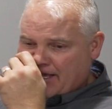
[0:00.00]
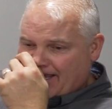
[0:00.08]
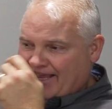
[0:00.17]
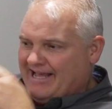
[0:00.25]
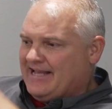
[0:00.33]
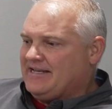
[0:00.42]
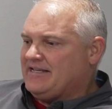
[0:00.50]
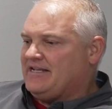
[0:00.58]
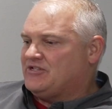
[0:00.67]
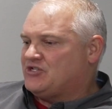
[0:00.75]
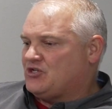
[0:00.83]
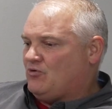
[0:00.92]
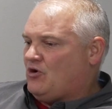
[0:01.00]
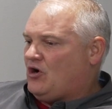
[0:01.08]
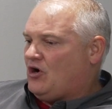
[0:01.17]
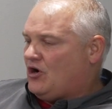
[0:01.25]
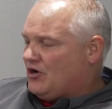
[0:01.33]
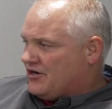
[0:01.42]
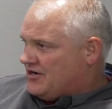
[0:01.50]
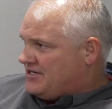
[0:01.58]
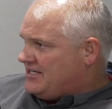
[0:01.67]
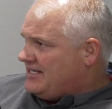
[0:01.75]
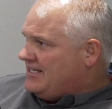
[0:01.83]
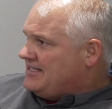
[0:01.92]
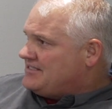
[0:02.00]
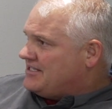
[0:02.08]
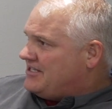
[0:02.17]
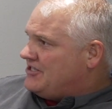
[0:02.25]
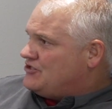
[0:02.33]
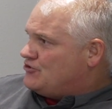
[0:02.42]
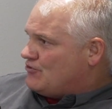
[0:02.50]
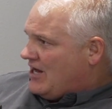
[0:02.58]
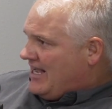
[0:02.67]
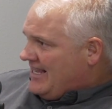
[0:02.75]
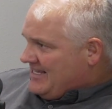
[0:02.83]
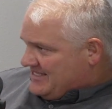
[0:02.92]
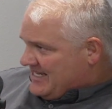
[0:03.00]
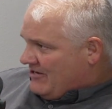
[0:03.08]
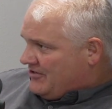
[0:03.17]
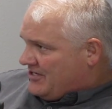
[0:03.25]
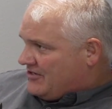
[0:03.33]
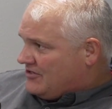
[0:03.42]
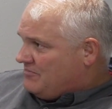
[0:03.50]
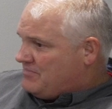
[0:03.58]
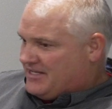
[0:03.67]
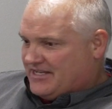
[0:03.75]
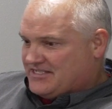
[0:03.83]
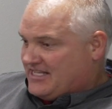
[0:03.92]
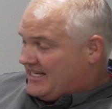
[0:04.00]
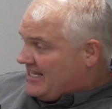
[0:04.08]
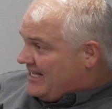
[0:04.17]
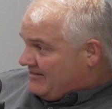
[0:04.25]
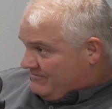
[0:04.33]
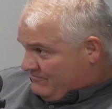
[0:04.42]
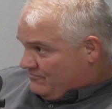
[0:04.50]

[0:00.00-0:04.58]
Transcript: And it's so hard to get dries out here because we've got